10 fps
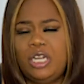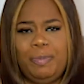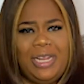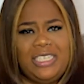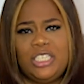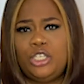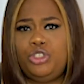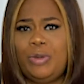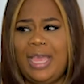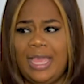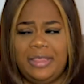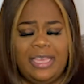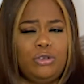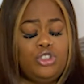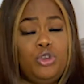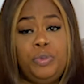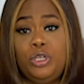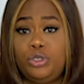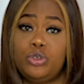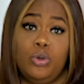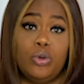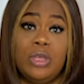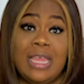the place to do her hair, the girl to open the door.